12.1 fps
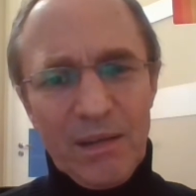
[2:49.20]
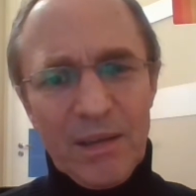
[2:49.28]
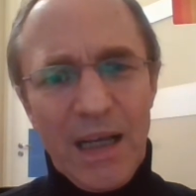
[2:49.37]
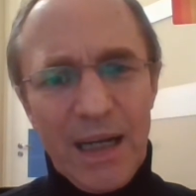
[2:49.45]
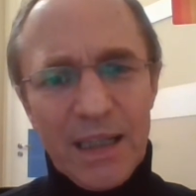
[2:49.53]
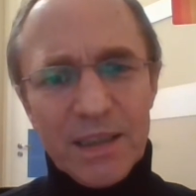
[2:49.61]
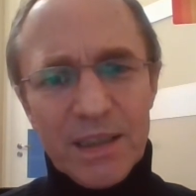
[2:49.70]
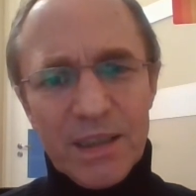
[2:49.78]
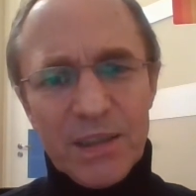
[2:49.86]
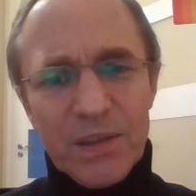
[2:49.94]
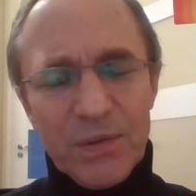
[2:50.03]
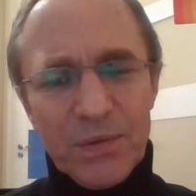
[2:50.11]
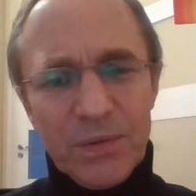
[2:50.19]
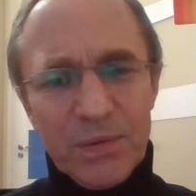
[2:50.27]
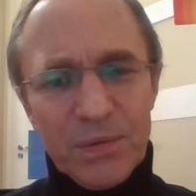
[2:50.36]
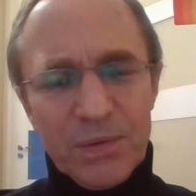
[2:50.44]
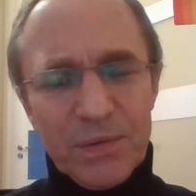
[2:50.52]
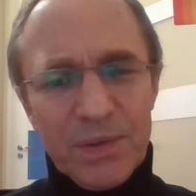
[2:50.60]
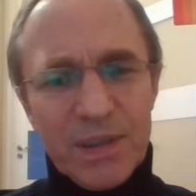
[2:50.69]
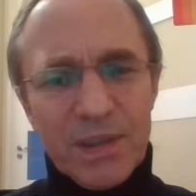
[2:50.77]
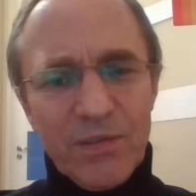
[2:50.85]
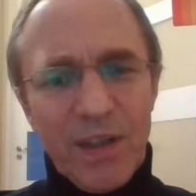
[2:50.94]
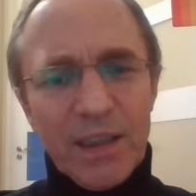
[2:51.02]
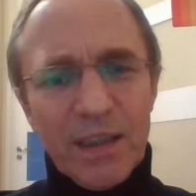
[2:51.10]
access to this
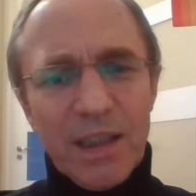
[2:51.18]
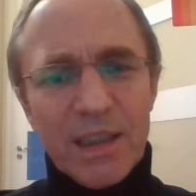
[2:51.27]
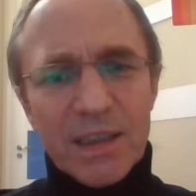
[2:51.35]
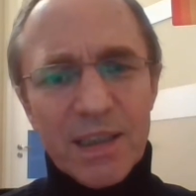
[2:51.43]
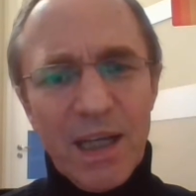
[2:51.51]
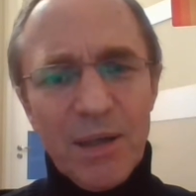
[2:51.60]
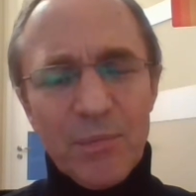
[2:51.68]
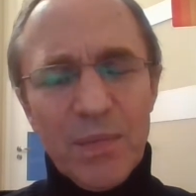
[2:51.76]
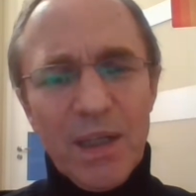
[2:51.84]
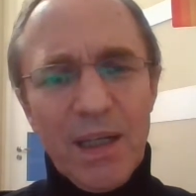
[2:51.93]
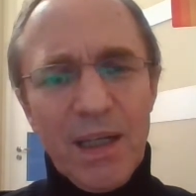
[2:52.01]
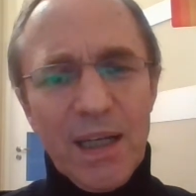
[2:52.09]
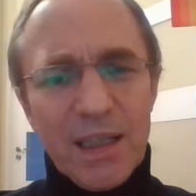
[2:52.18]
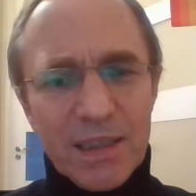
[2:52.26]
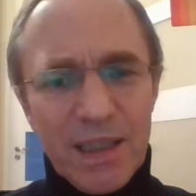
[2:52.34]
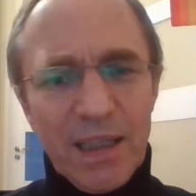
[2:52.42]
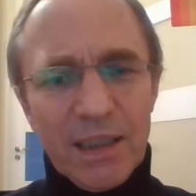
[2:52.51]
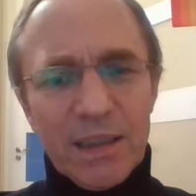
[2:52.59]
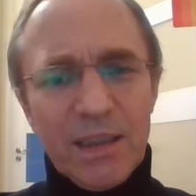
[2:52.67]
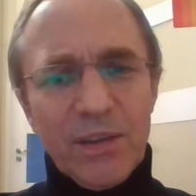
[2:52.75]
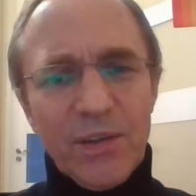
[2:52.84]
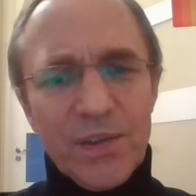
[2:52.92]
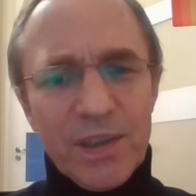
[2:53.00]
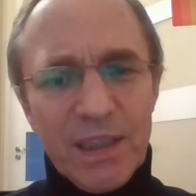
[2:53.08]
final exam exactly on
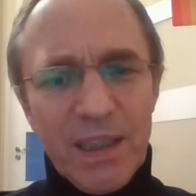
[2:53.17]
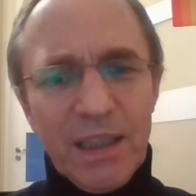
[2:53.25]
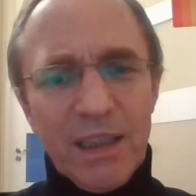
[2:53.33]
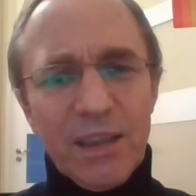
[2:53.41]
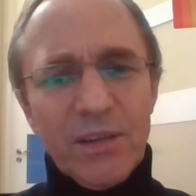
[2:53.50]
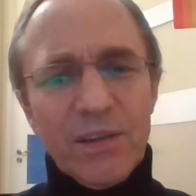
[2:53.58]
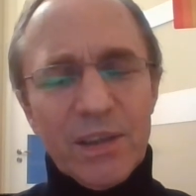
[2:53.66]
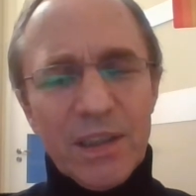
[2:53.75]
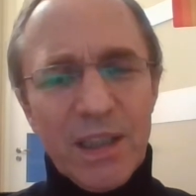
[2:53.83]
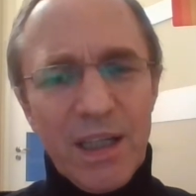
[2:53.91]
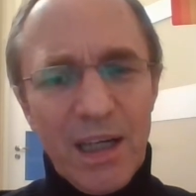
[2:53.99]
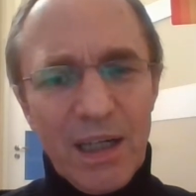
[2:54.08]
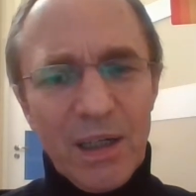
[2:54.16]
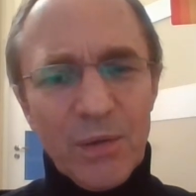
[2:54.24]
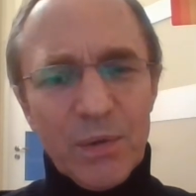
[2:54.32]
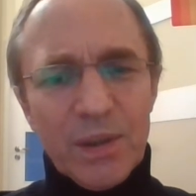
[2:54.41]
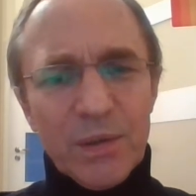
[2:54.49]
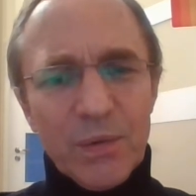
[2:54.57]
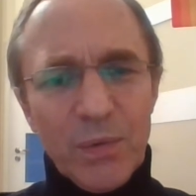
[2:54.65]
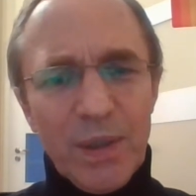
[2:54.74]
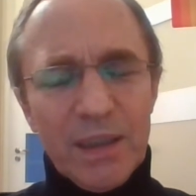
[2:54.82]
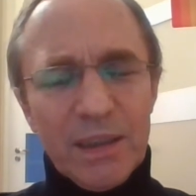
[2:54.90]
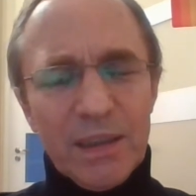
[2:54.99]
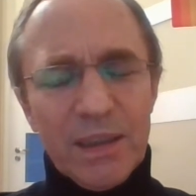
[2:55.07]
the day, on the hour
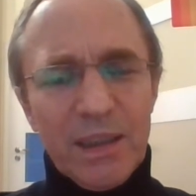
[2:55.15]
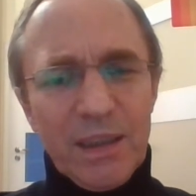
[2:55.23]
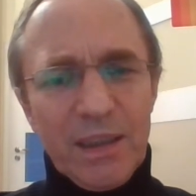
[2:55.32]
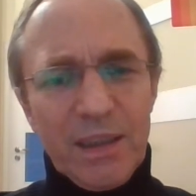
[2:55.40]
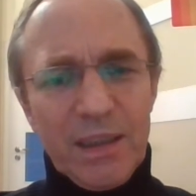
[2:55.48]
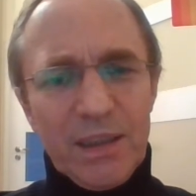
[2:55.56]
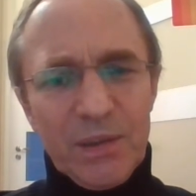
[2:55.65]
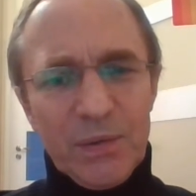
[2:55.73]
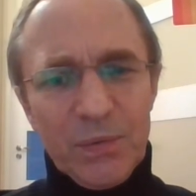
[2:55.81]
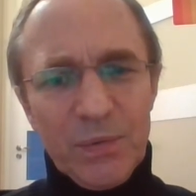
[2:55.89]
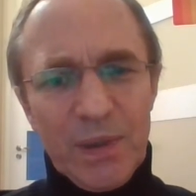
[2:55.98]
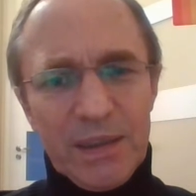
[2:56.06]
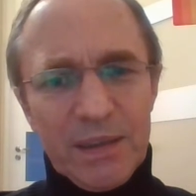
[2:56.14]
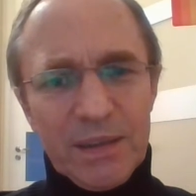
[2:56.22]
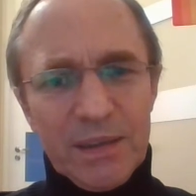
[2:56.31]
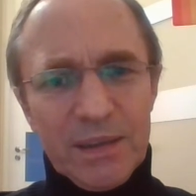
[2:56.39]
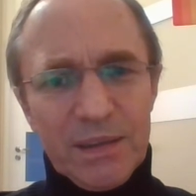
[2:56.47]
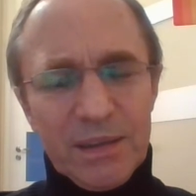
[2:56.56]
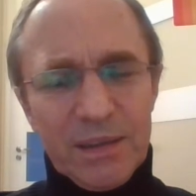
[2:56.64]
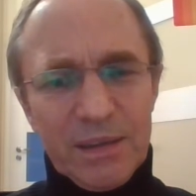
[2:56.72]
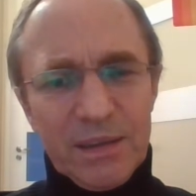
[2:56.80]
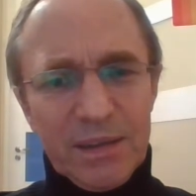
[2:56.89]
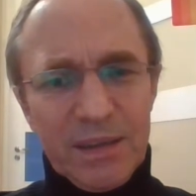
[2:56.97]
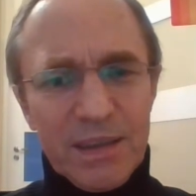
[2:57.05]
when
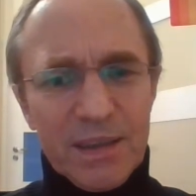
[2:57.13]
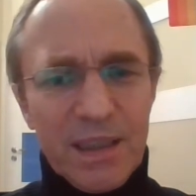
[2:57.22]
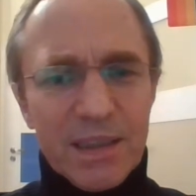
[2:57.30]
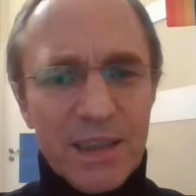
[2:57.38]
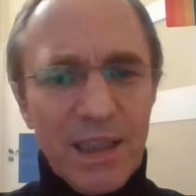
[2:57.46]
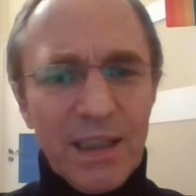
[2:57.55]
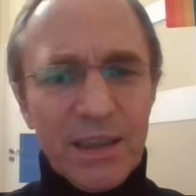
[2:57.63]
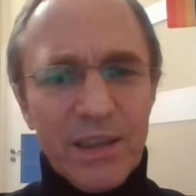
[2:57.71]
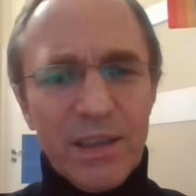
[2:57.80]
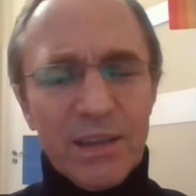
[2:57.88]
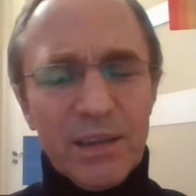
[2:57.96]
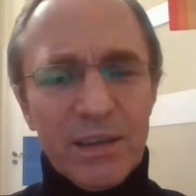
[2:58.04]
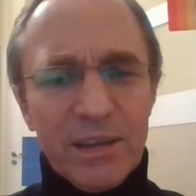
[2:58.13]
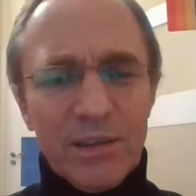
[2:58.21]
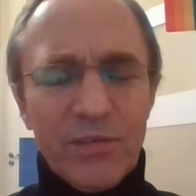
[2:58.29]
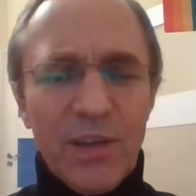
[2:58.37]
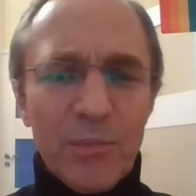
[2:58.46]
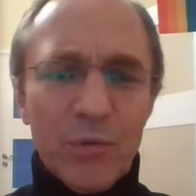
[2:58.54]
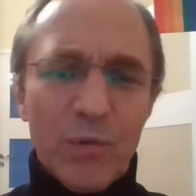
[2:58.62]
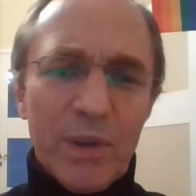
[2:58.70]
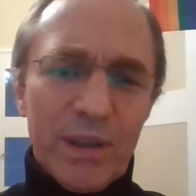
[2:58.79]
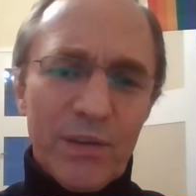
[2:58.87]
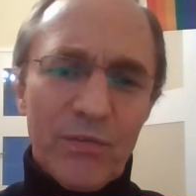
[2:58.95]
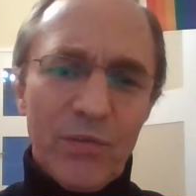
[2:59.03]
it is assigned,
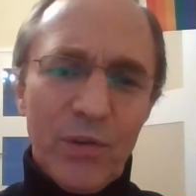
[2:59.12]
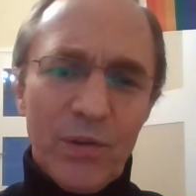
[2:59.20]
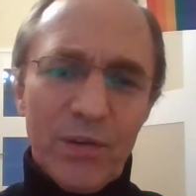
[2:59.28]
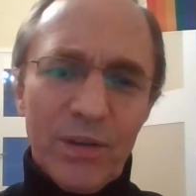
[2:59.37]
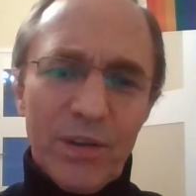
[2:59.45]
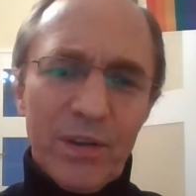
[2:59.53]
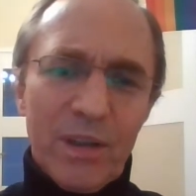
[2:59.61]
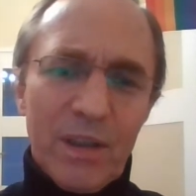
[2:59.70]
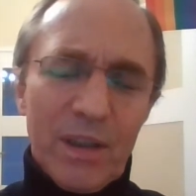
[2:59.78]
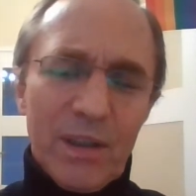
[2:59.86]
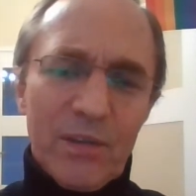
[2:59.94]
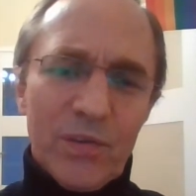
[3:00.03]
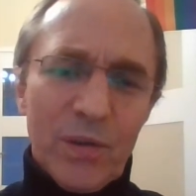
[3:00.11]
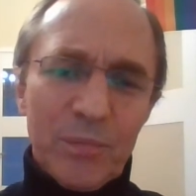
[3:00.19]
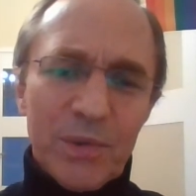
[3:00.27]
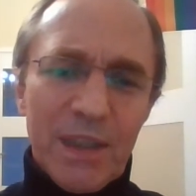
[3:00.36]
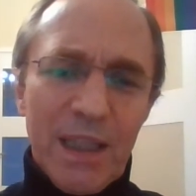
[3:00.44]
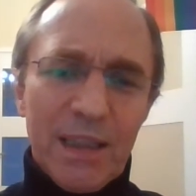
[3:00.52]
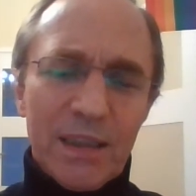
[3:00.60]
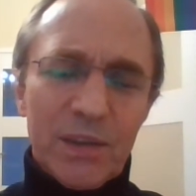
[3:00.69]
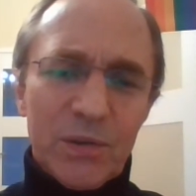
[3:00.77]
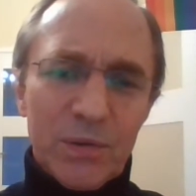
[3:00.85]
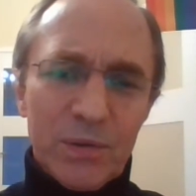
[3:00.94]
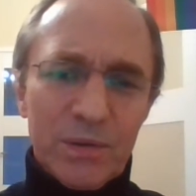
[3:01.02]
February 4th from 10
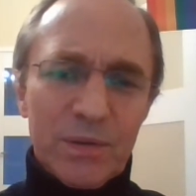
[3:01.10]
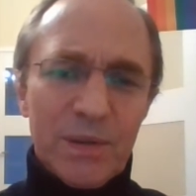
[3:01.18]
to